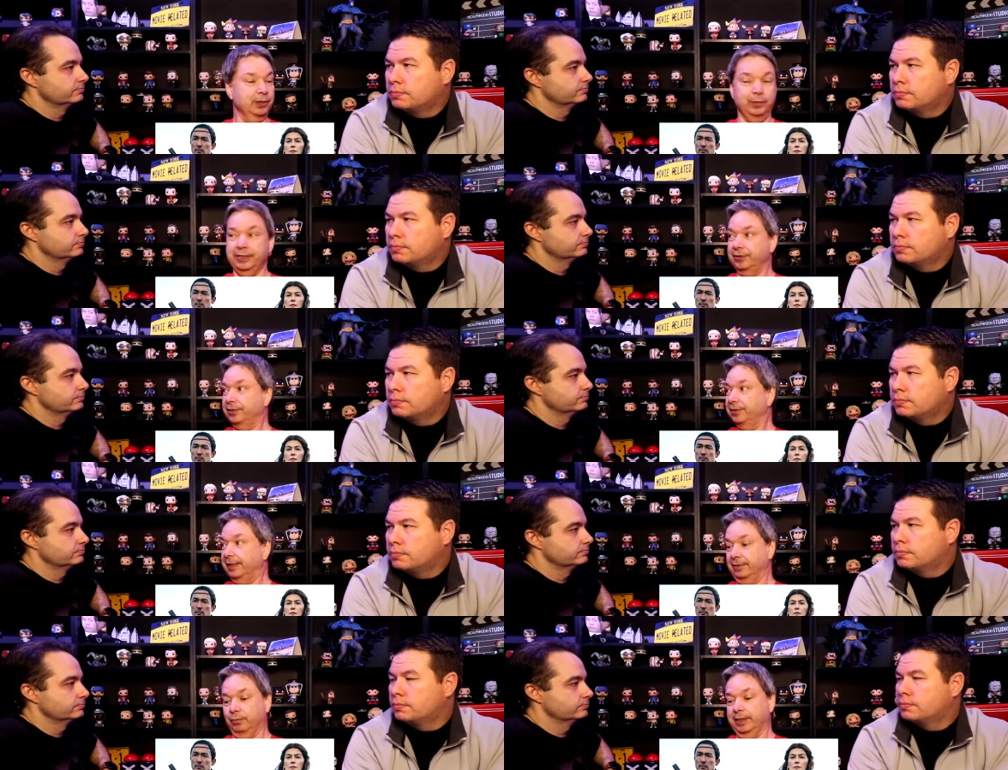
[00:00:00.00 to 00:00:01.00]
Speaker 1: of the Witchers,
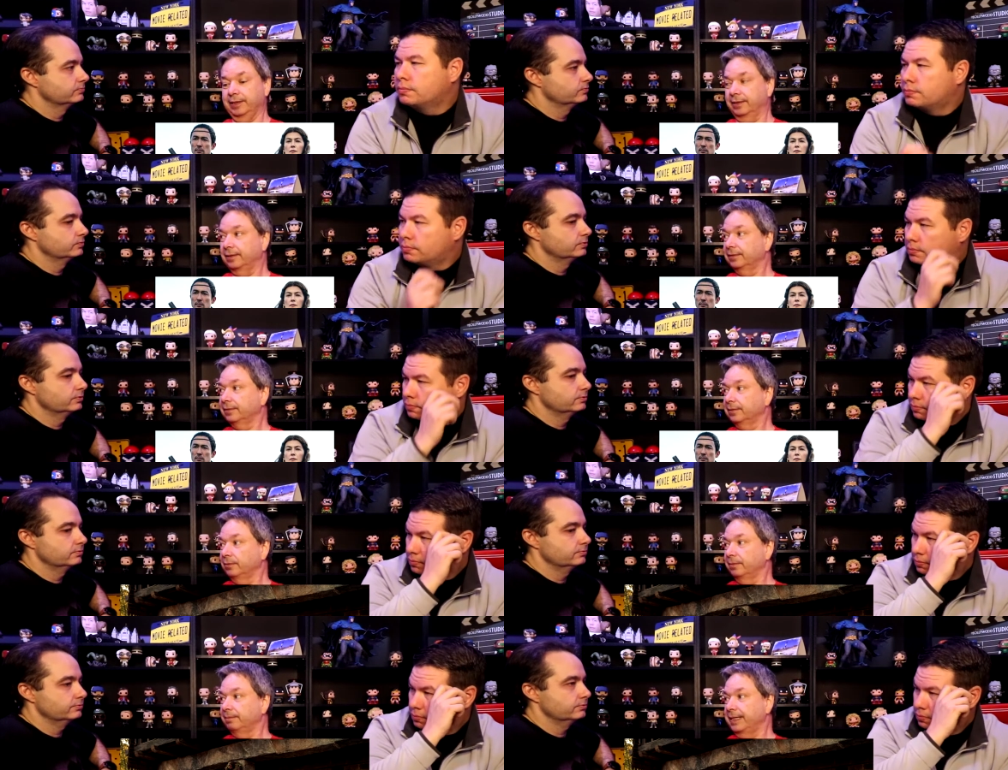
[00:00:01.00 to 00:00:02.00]
like one of the
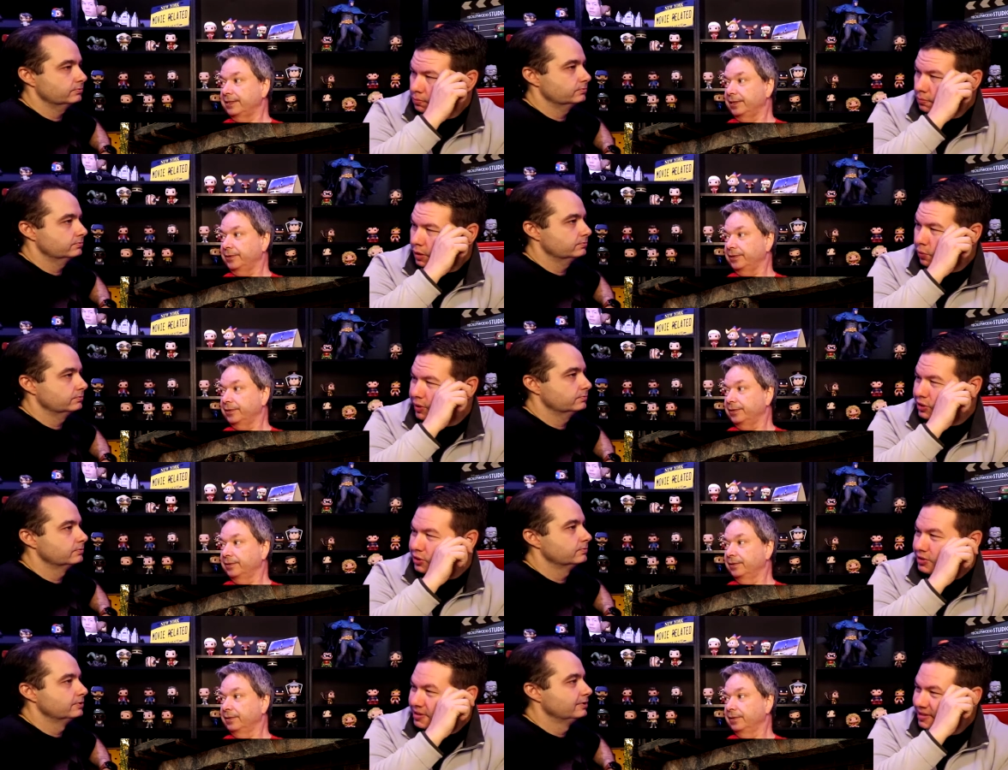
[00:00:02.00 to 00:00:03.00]
magic users. The
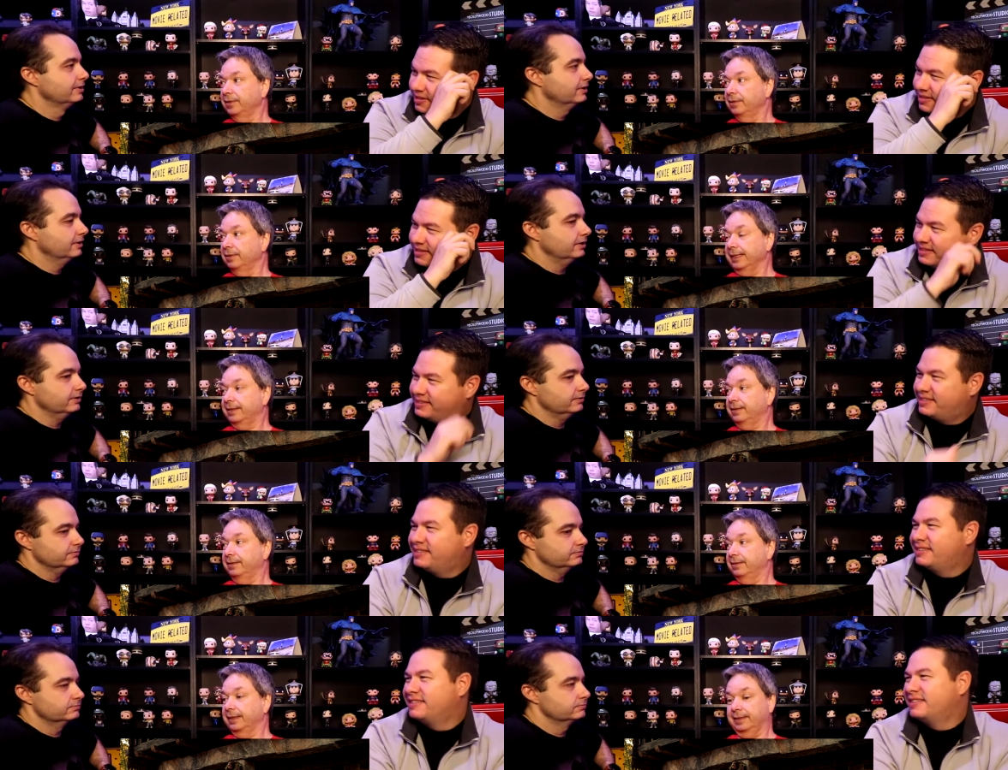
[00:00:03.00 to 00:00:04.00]
Witchers. Like uh,
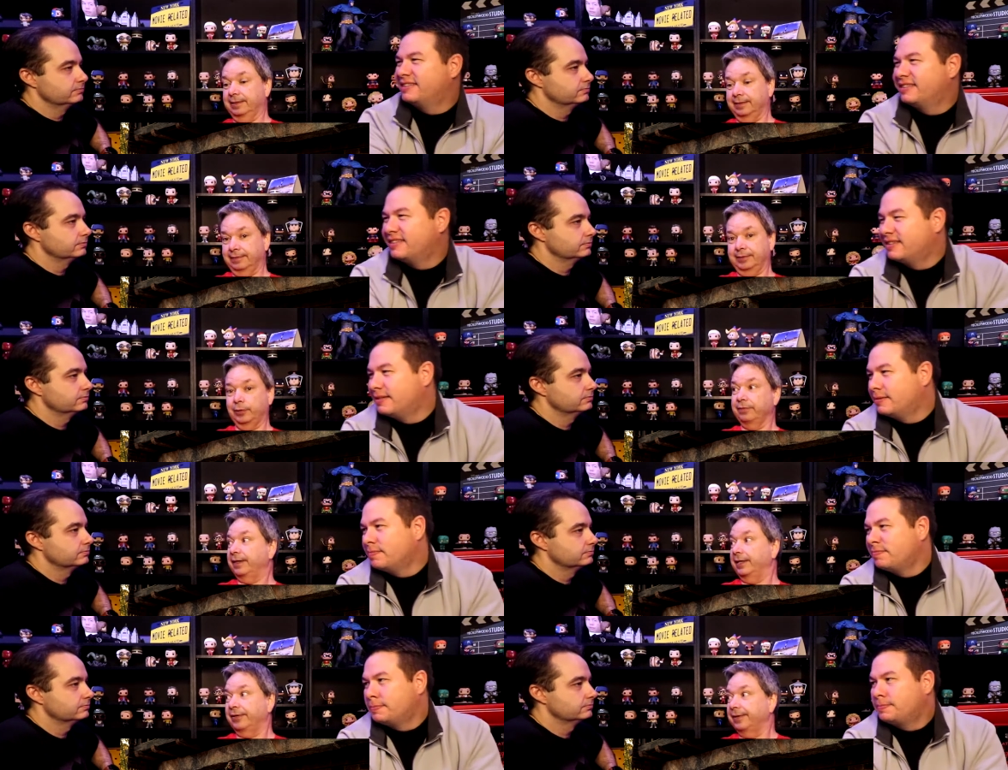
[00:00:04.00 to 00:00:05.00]
like the sword
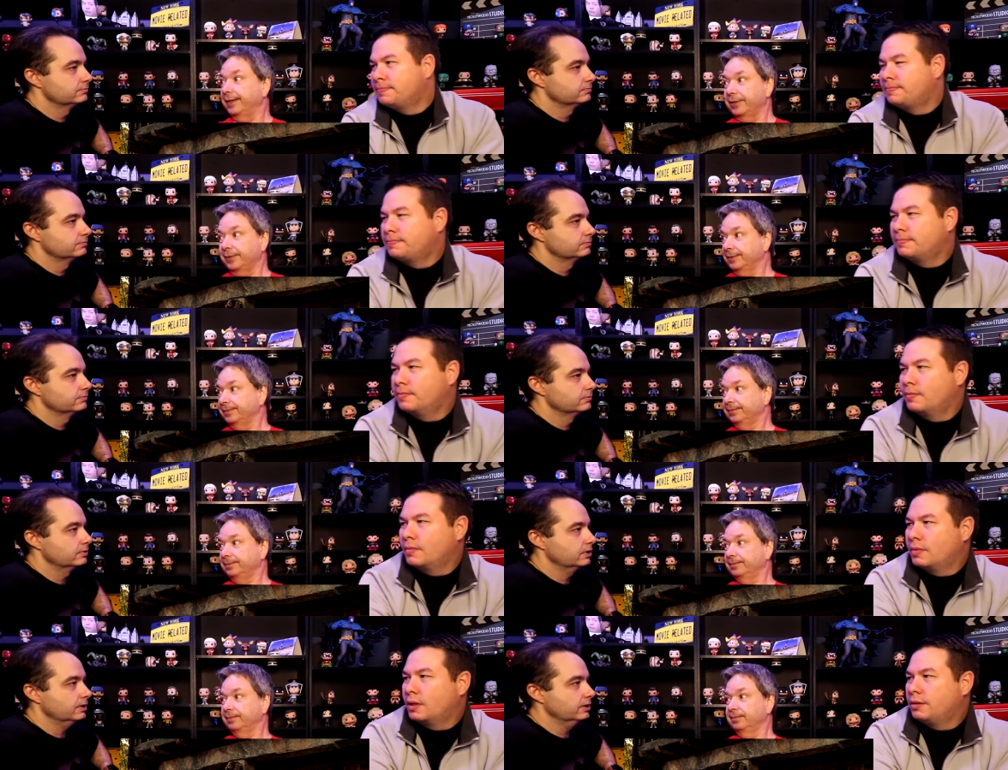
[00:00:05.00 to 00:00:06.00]
fighter in this one.
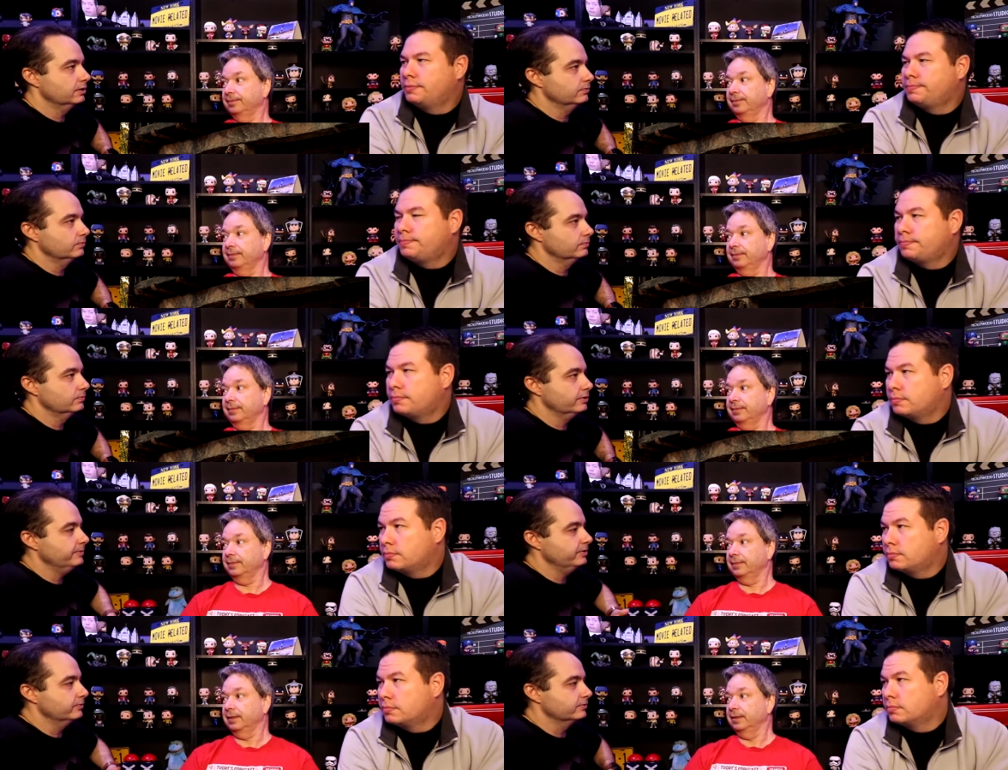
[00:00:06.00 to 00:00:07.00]
Speaker 2: Uh, what do you
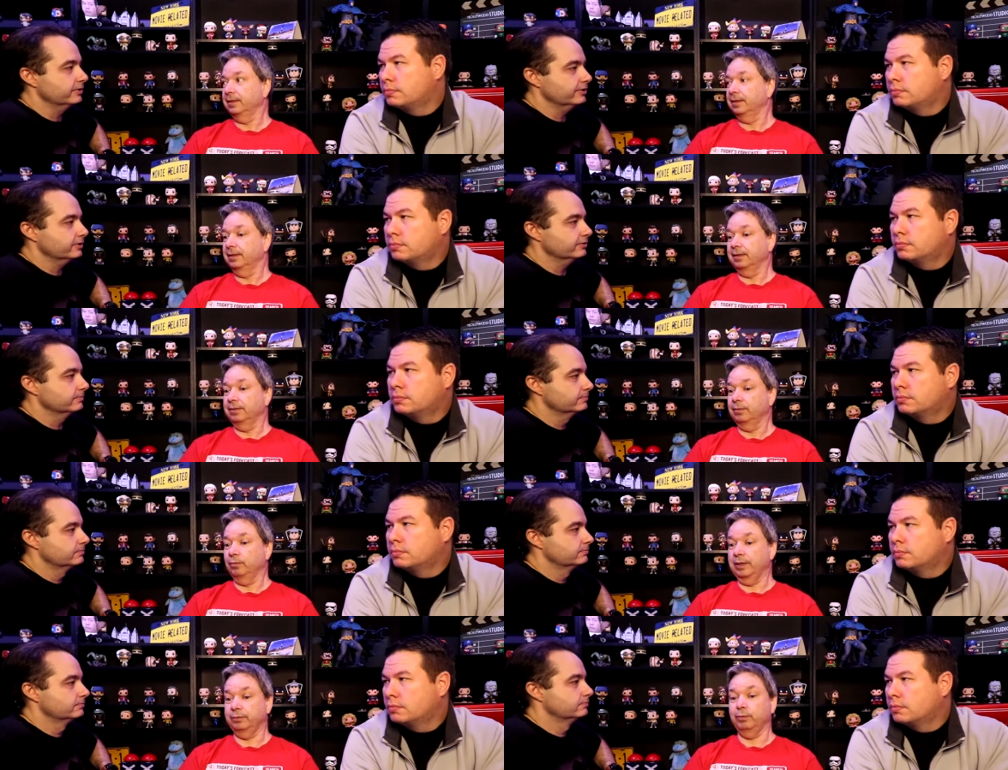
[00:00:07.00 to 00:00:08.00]
mean? What do I think of them?
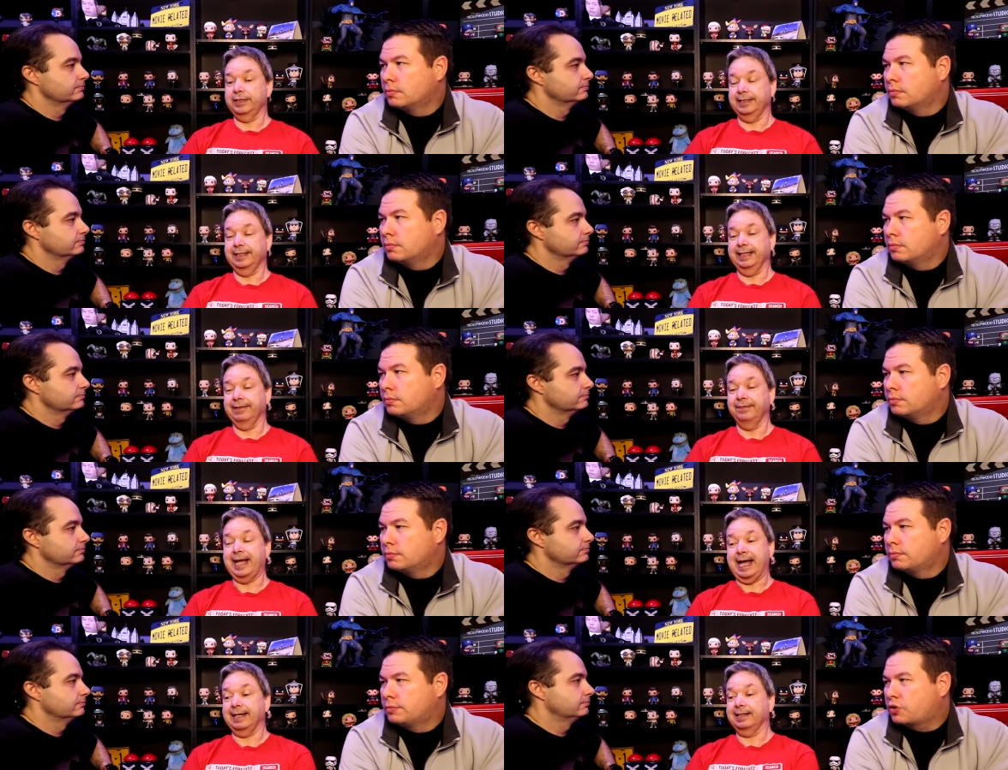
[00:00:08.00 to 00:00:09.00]
Speaker 1: Well, what did you think of
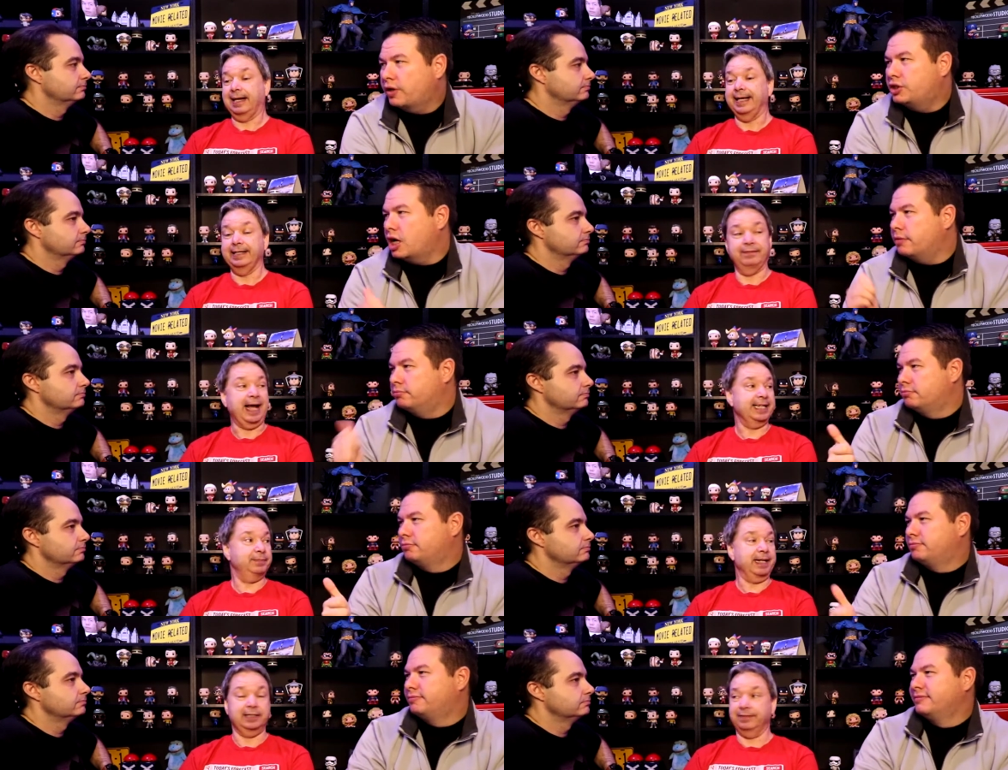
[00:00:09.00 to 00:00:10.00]
that Great kind job. of
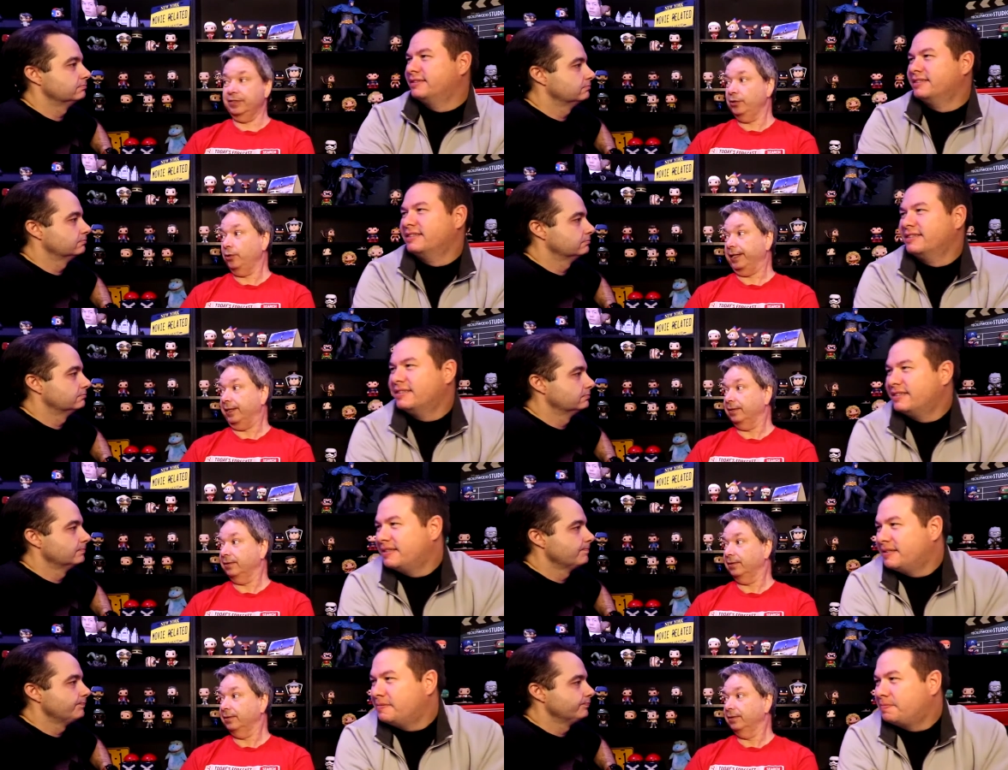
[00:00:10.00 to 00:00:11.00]
aspect of the story?
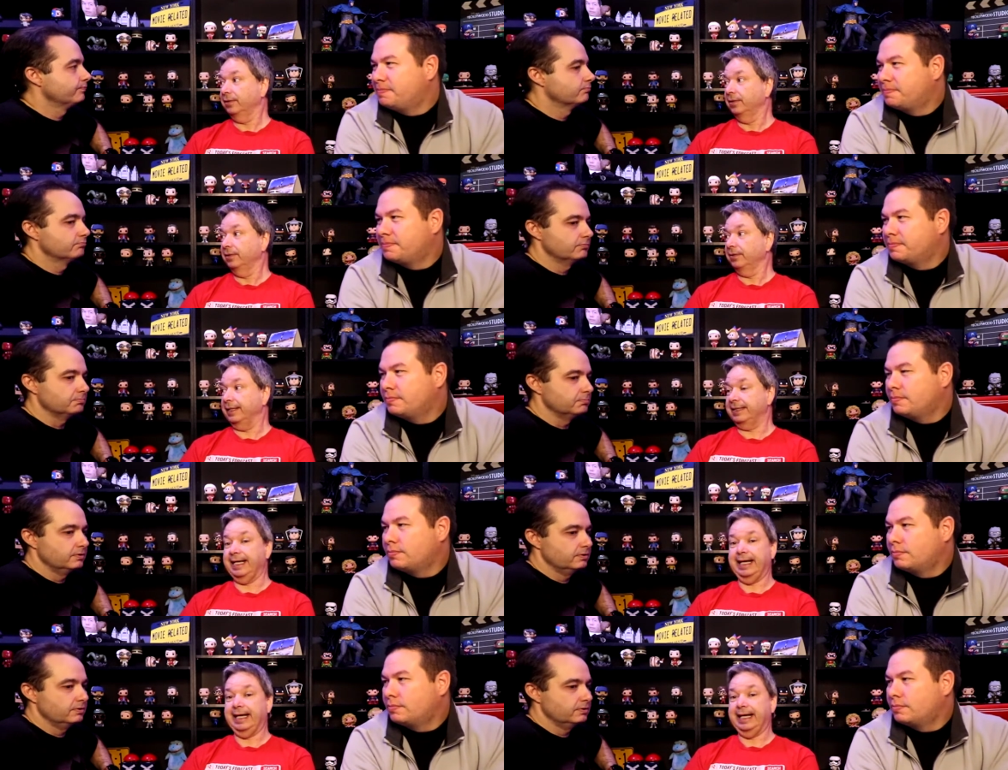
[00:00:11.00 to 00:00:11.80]
That they